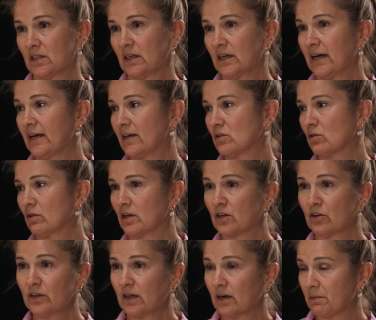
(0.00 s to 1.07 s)
in case, or they
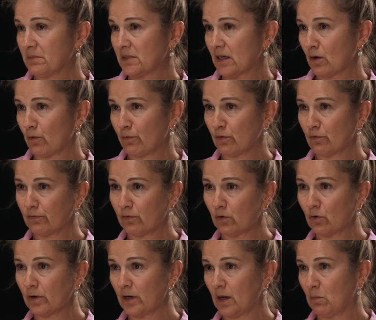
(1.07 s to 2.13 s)
don't get up and down off the
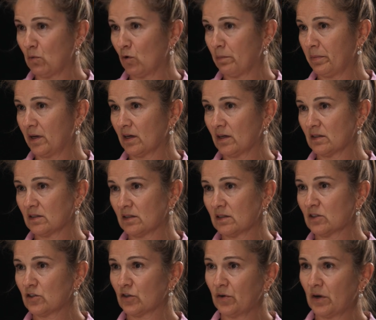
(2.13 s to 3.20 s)
floor anymore because
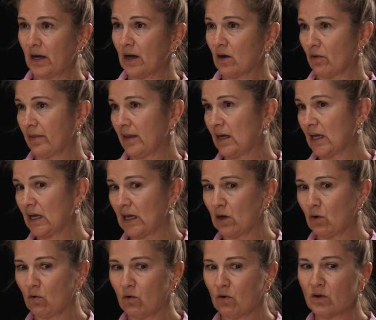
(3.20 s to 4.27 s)
it's too hard on their knee,
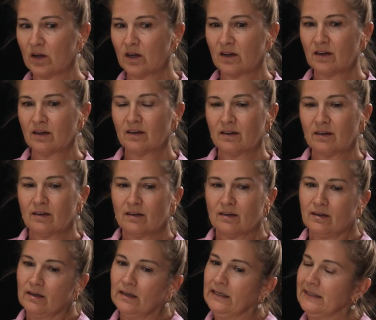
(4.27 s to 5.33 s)
or
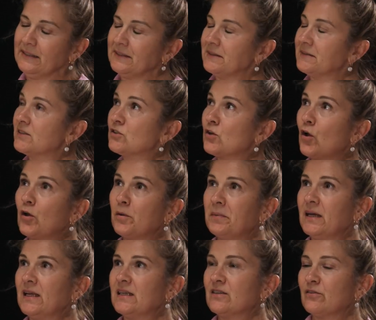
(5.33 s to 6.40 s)
so
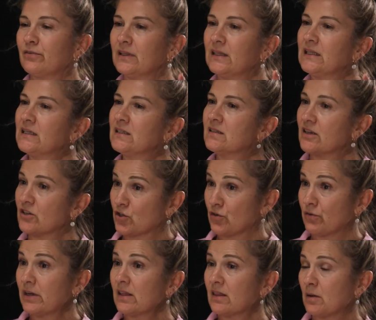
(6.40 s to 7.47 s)
many different things that
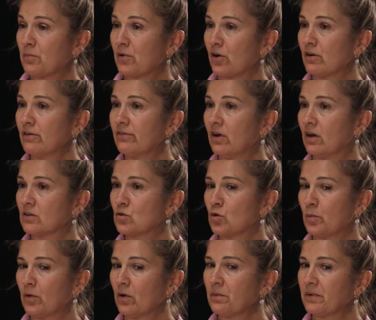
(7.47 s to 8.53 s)
shrink their profile to a
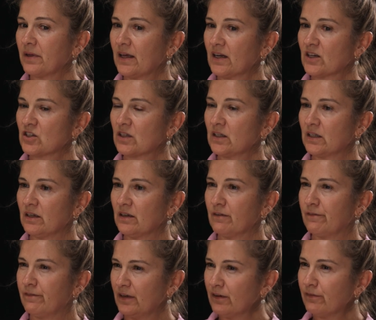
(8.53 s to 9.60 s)
point where they're actually
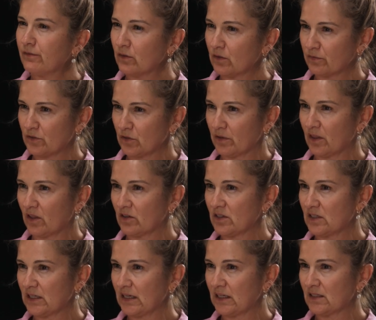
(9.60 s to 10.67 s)
fearful of doing those
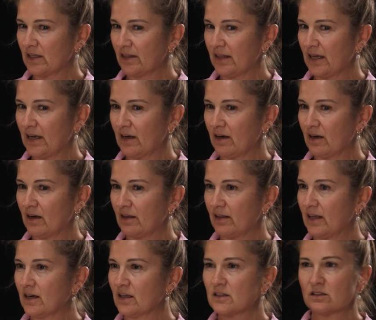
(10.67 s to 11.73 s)
things, and then
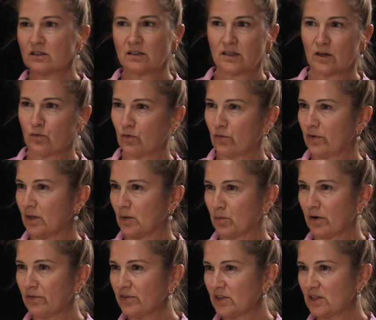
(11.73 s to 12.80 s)
it's a self-fulfilling
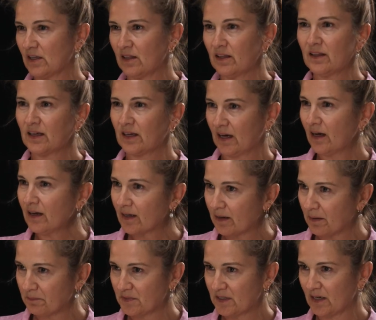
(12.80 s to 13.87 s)
prophecy. Then they can't get
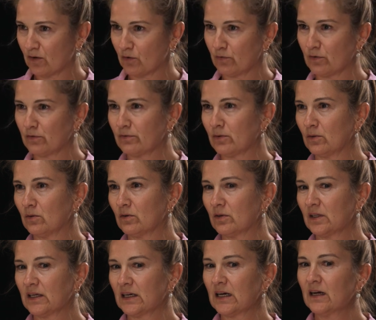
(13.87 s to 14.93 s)
up and down off the floor,
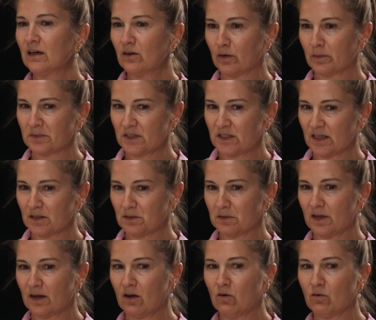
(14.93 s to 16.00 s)
and they can't go upstairs
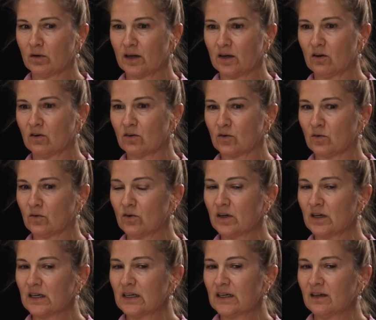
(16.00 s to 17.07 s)
without holding on.
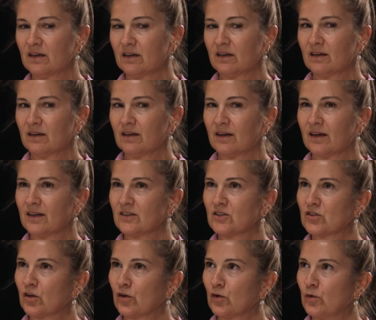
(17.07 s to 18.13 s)
And
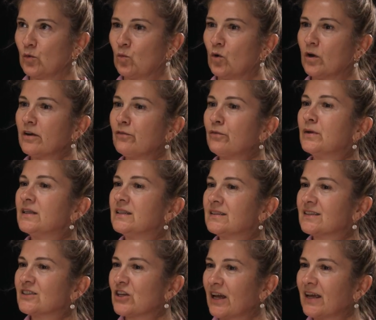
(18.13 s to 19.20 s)
so what if we
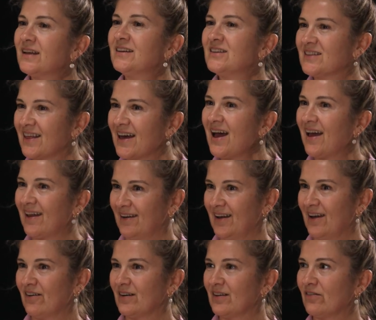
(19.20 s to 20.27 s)
change that
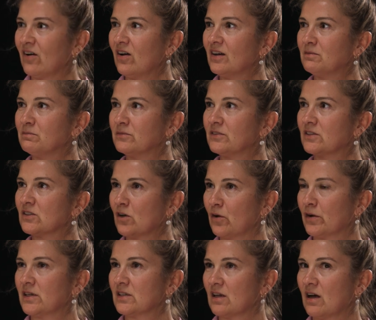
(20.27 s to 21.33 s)
narrative? I'm so
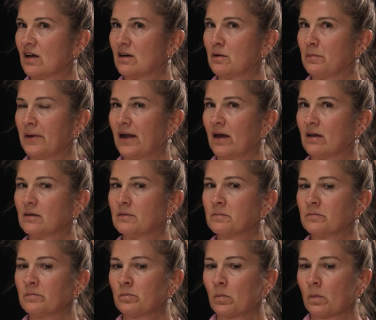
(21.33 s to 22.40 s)
excited about
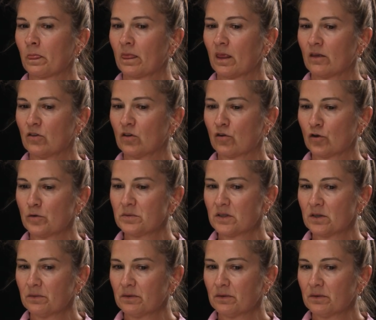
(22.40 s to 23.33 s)
the groups that